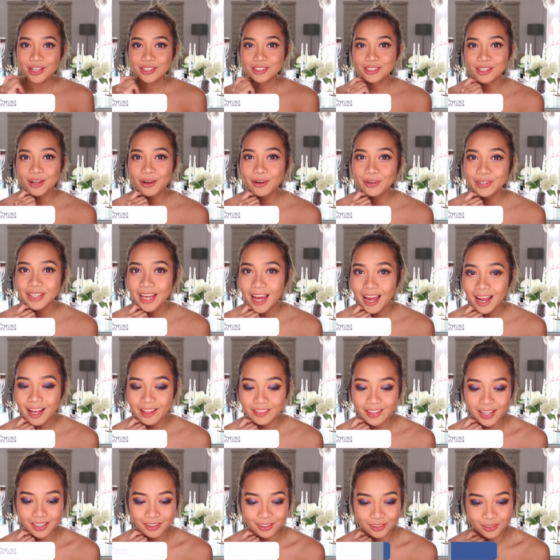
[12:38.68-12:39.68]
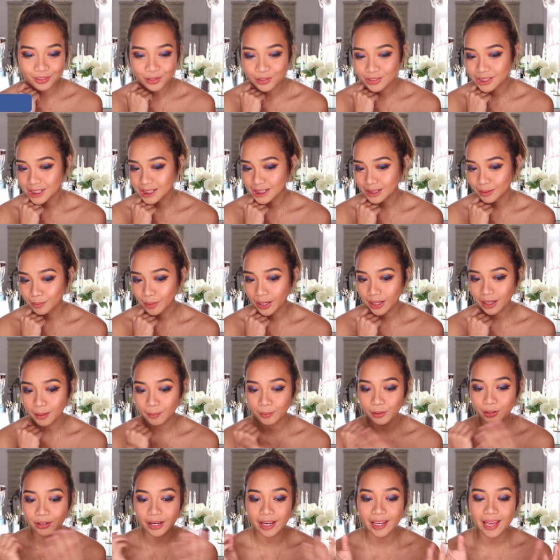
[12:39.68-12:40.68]
So yeah, that concludes this makeup
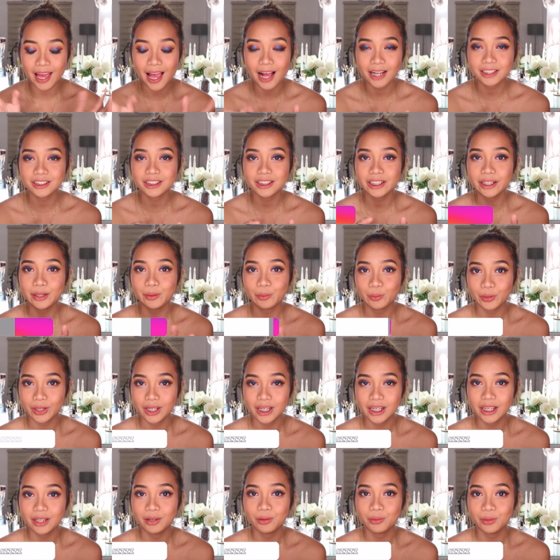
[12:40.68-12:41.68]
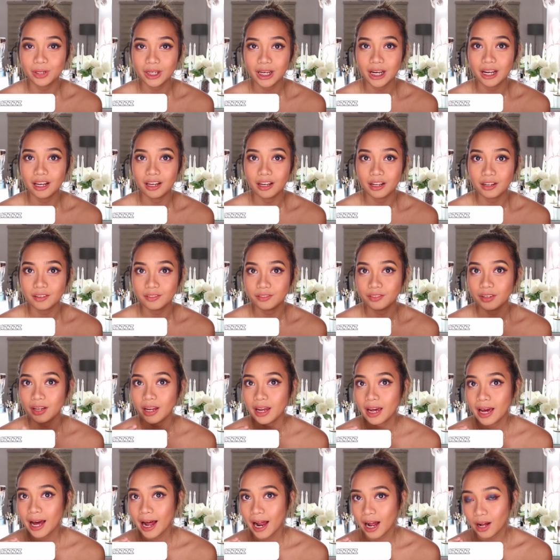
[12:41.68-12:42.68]
look. I actually really, really love
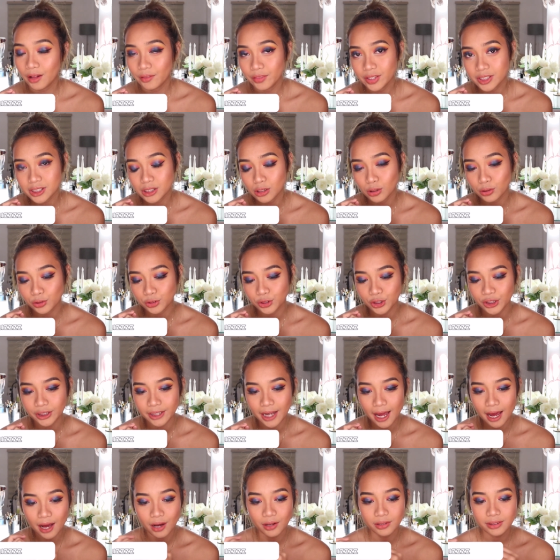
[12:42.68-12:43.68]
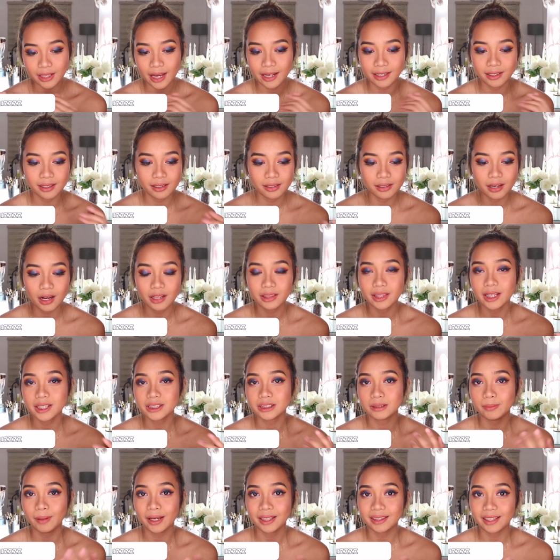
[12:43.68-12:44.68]
how this look turned out. I did not
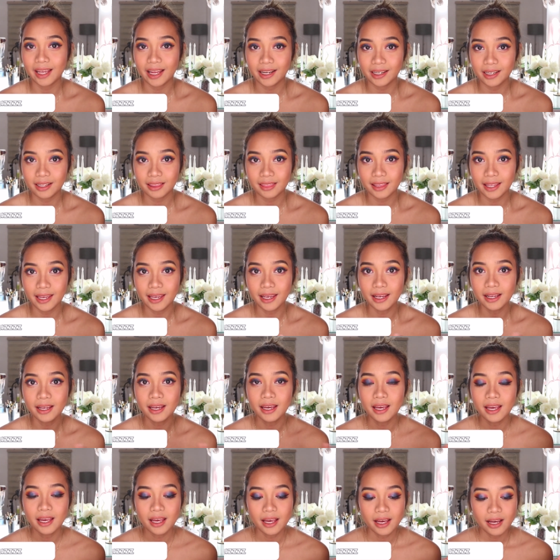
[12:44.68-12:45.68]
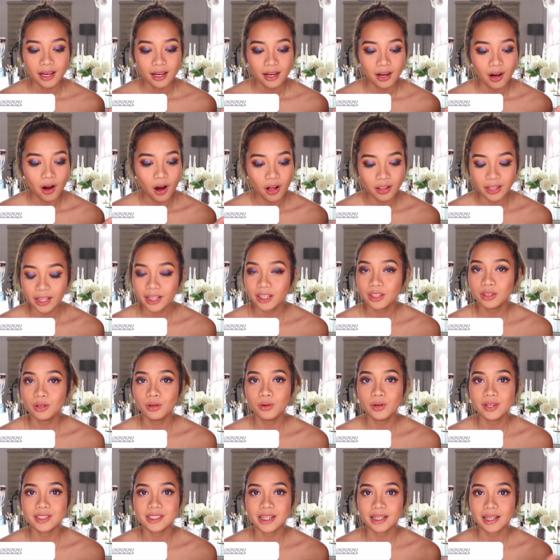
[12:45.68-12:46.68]
expect anything. All I
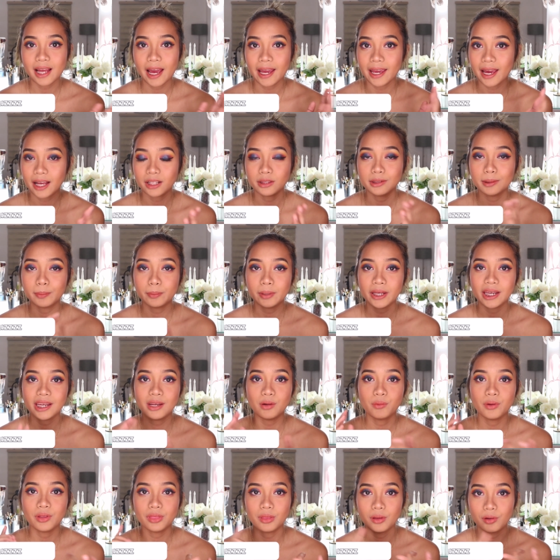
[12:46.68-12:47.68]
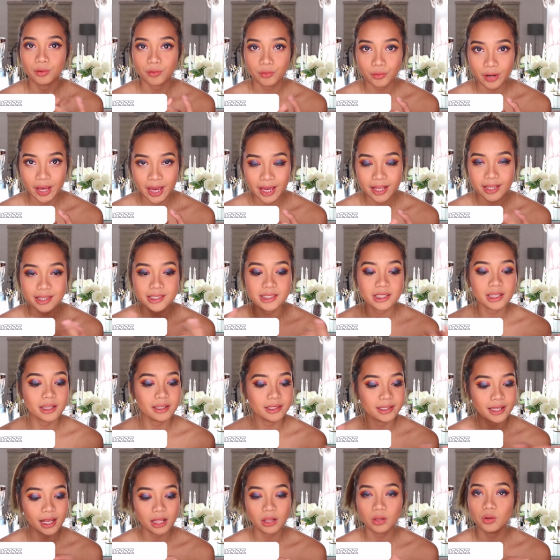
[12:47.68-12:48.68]
knew is that I had to play with reds,
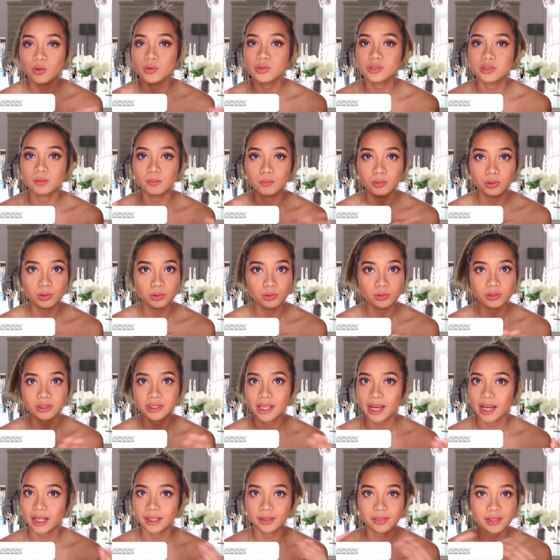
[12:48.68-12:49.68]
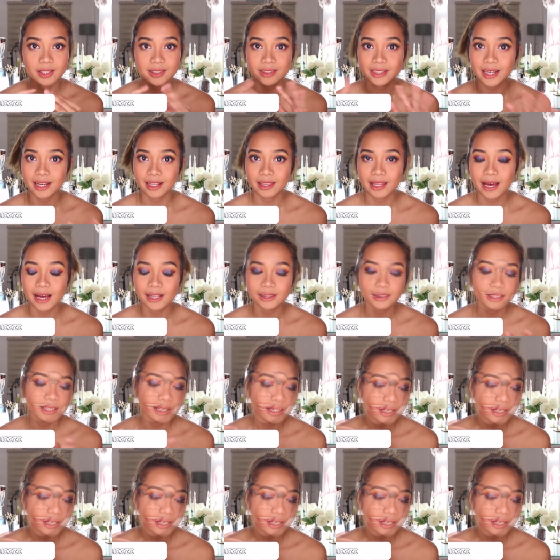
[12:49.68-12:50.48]
yellows, blues, and things like that.